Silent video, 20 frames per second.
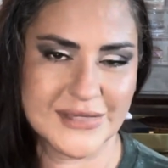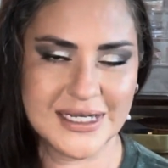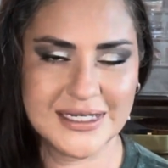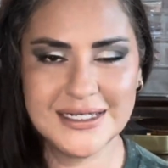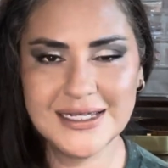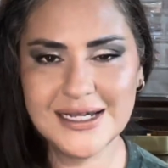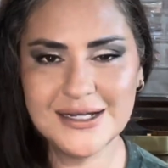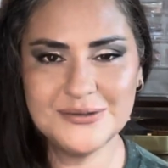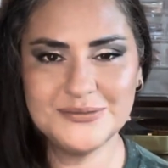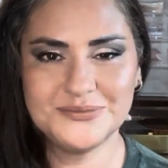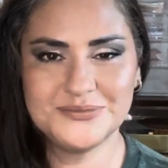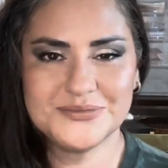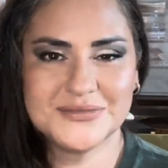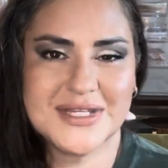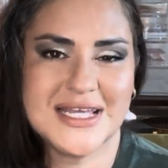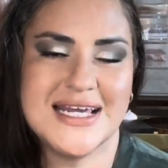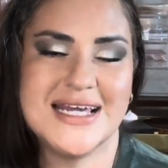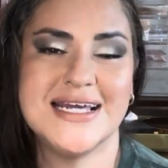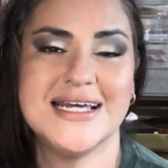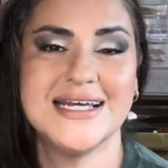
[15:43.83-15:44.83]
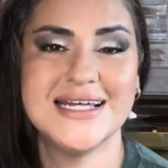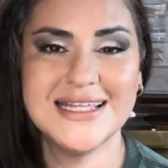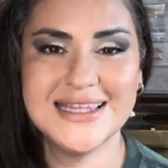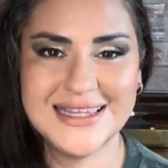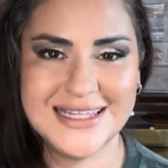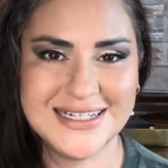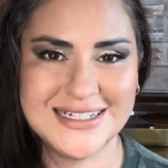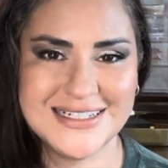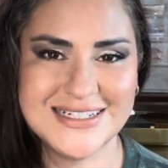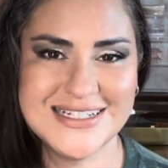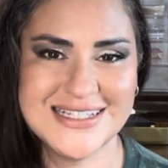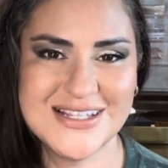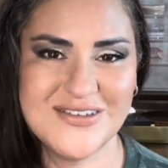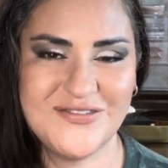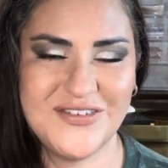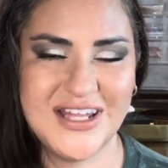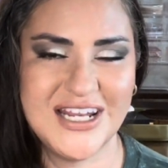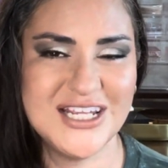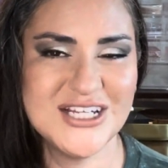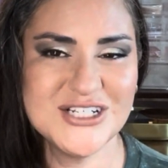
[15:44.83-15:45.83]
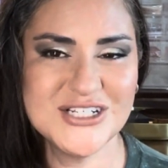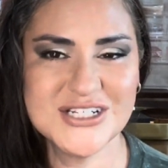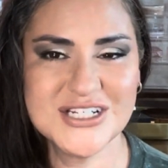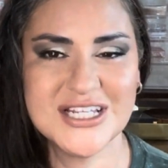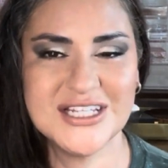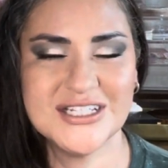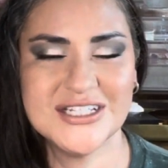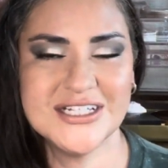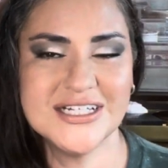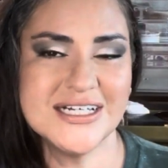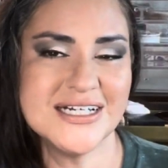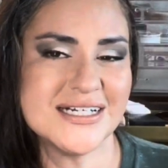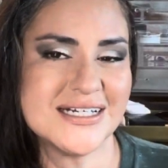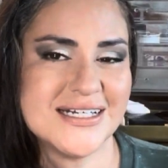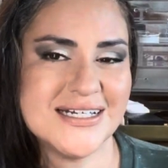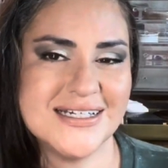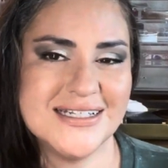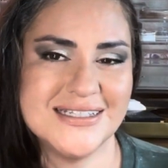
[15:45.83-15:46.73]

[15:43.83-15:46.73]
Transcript: Yeah, there's the finished look.